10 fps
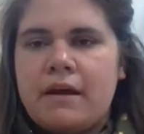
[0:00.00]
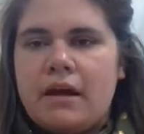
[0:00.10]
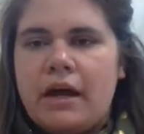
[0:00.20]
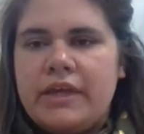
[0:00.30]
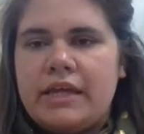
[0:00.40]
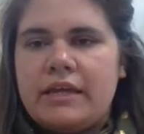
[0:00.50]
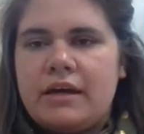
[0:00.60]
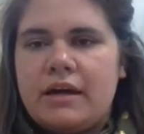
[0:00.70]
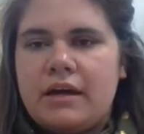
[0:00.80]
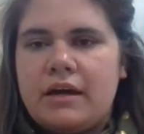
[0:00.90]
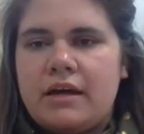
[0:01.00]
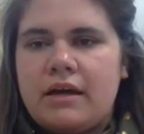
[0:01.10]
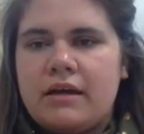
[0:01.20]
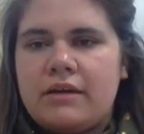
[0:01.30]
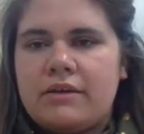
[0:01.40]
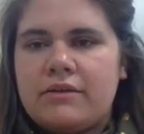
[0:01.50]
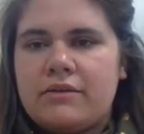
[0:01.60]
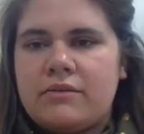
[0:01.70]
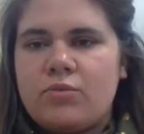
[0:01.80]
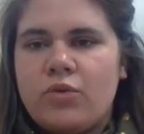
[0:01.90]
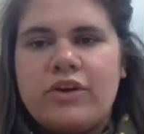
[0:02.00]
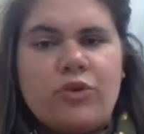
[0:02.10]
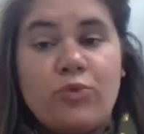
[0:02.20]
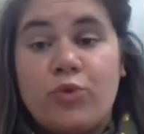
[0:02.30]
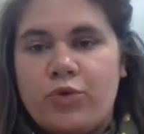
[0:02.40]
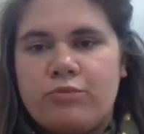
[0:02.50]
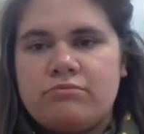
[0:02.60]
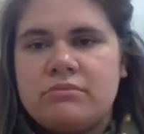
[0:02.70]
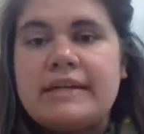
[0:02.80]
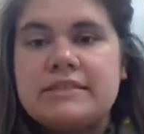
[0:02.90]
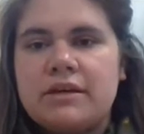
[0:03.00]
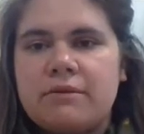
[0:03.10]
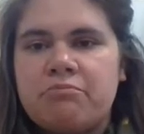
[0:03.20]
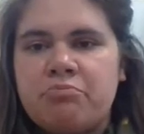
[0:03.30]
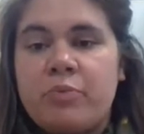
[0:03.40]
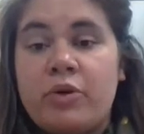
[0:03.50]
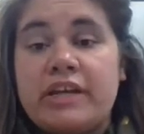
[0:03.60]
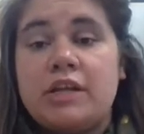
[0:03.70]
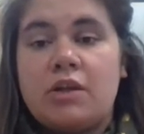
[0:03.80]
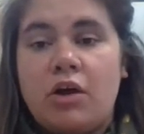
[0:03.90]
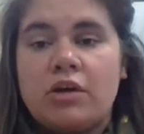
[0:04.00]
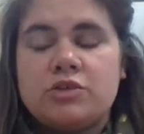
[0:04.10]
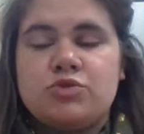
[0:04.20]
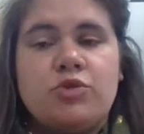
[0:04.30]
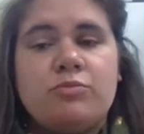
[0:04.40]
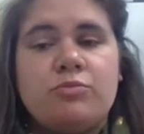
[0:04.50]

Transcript: on the, we're in a room. It's a pretty large room.